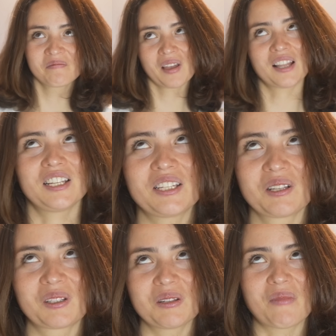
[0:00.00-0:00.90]
At least
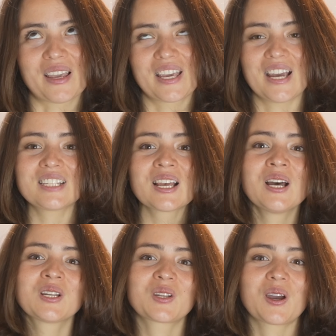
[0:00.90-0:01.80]
not in my case,
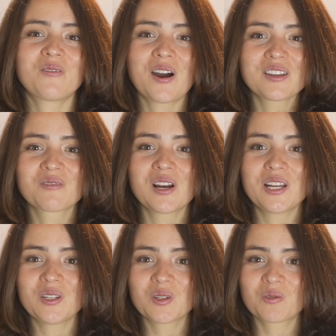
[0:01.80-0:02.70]
so I find really
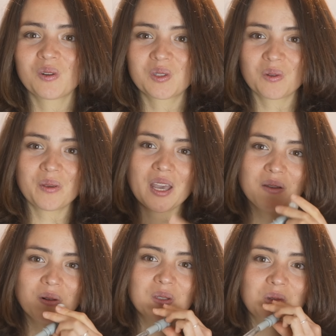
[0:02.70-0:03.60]
useful to be
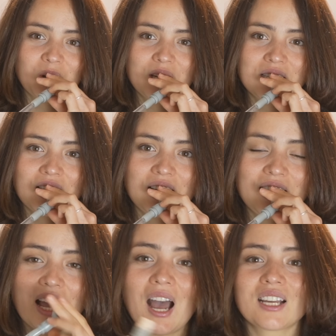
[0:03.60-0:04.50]
able to
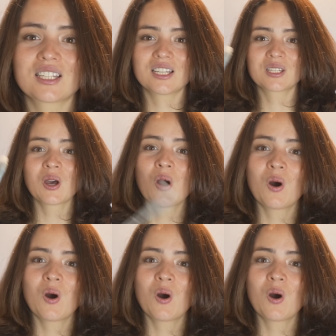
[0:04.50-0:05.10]
easily access